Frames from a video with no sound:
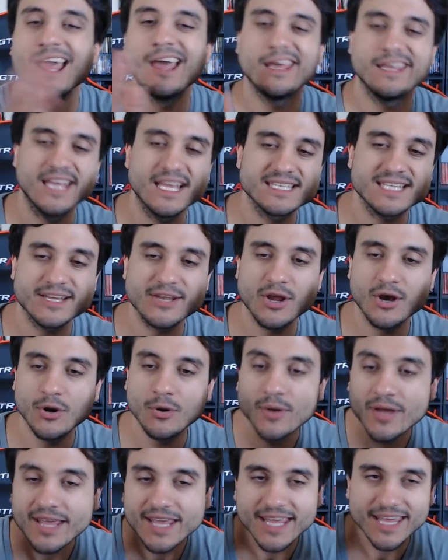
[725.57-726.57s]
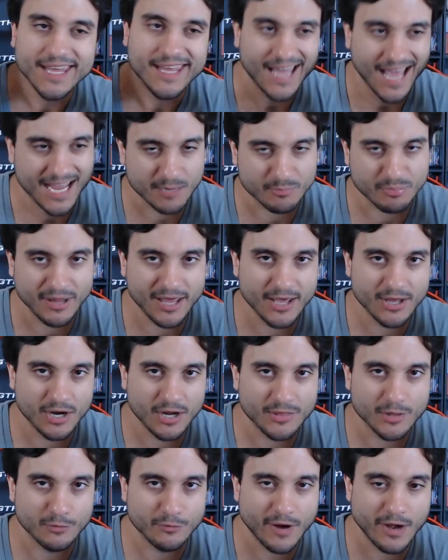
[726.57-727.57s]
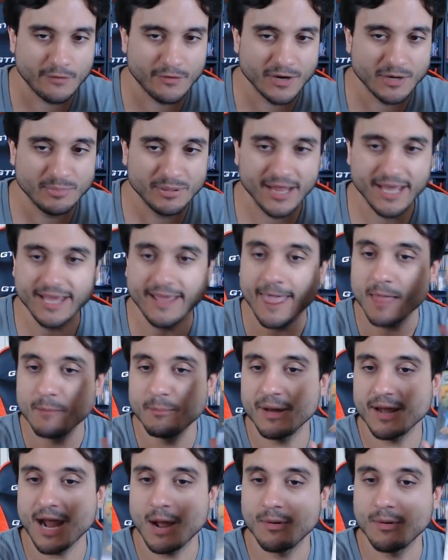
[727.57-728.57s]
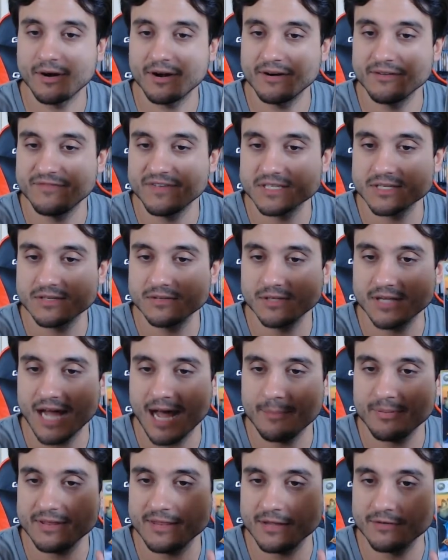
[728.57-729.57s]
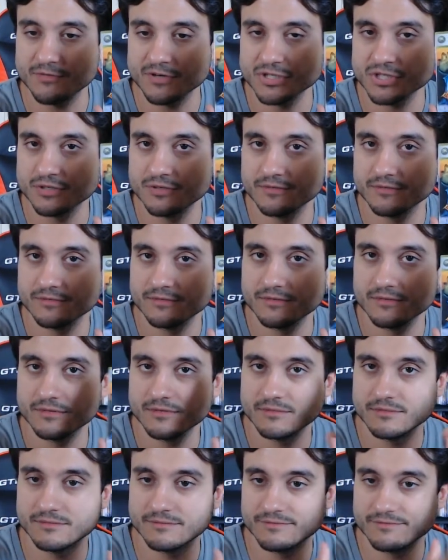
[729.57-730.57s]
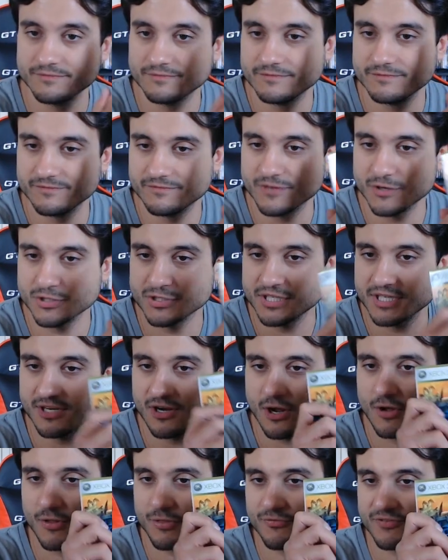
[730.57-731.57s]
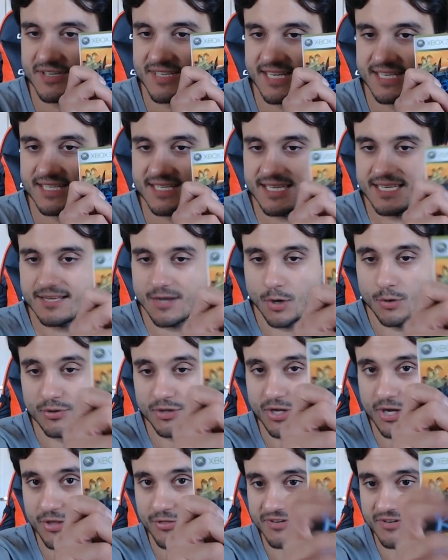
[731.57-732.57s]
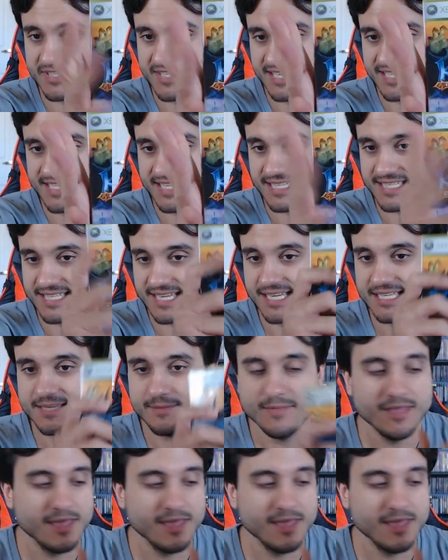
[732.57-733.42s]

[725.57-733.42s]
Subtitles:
Yes, I know, I could play it on the Rare Replay, but I wanted a physical copy of the original version on 360. Only on 360, it says.